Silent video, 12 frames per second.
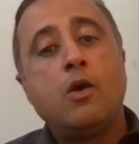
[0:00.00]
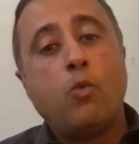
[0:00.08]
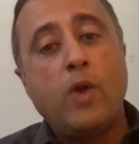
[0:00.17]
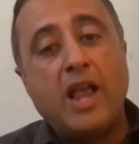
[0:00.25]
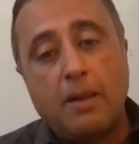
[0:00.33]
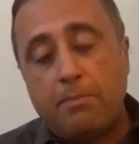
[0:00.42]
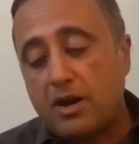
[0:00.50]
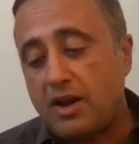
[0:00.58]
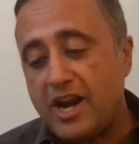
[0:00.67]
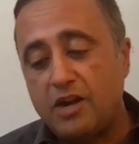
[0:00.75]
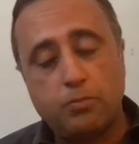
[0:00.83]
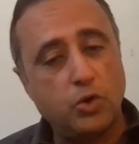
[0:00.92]
We help our
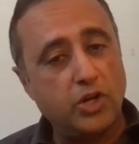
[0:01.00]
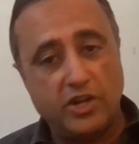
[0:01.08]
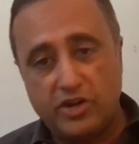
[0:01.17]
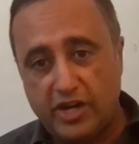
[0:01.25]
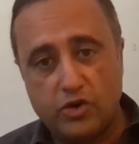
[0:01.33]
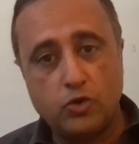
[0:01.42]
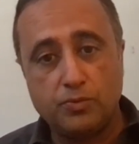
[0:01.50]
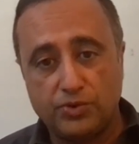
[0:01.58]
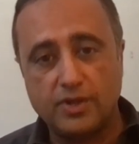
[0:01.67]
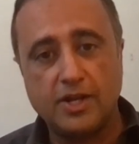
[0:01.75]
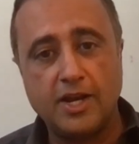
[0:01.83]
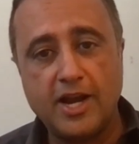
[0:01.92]
clients put together data
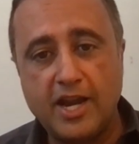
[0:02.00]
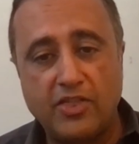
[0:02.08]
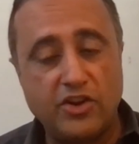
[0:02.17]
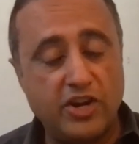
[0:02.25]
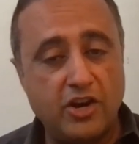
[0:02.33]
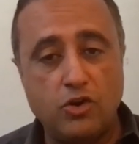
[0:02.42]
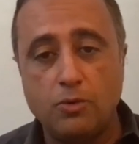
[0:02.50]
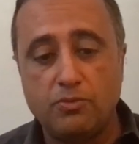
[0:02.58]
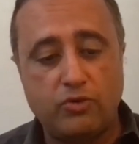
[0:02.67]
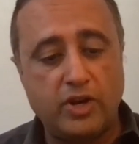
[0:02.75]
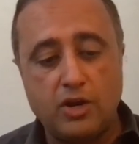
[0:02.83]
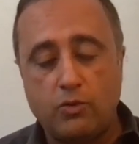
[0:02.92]
rooms. In the data
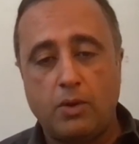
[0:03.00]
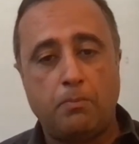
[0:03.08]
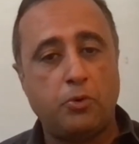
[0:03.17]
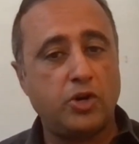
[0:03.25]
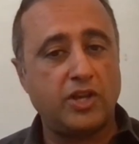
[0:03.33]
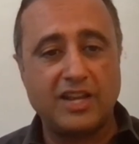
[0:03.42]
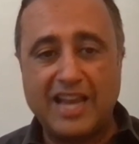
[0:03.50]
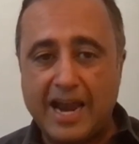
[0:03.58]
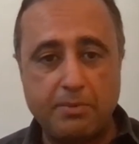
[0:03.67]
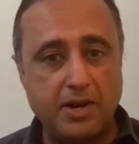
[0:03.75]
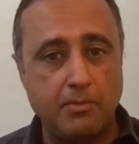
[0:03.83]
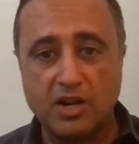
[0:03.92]
rooms, we'll put together a
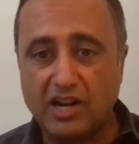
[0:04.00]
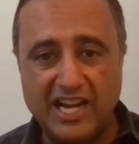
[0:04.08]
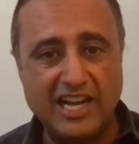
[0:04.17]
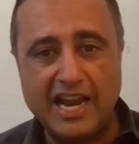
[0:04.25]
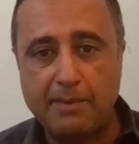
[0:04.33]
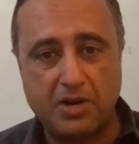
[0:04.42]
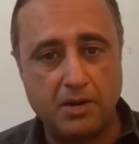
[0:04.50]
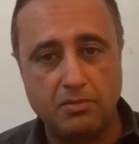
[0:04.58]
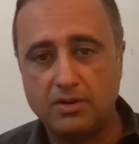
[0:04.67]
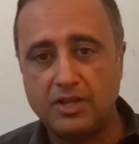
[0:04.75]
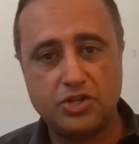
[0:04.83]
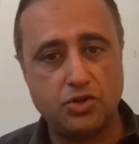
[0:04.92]
cap table, a clean cap
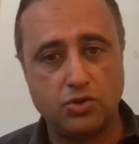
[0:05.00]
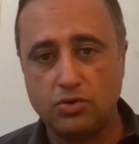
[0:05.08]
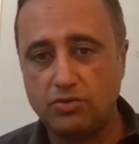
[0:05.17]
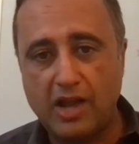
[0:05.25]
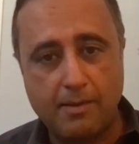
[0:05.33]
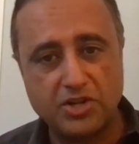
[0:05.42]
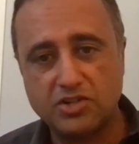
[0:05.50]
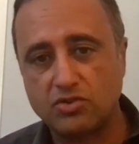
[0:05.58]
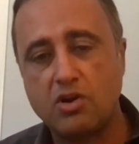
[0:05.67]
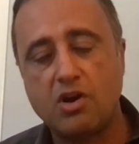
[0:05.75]
table that shows how much has